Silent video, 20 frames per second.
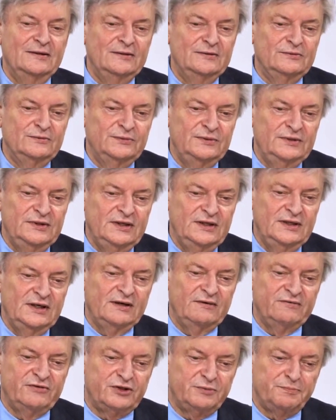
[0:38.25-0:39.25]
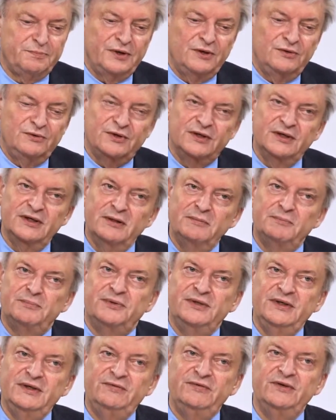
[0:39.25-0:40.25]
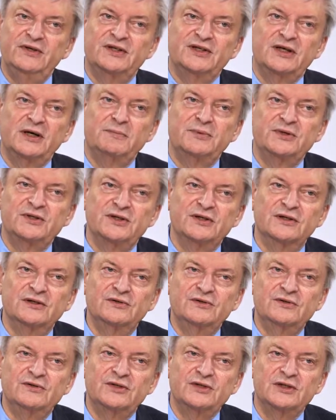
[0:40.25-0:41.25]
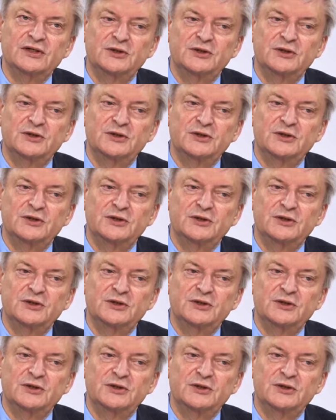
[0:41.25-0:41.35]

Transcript: We have spoken in previous episodes,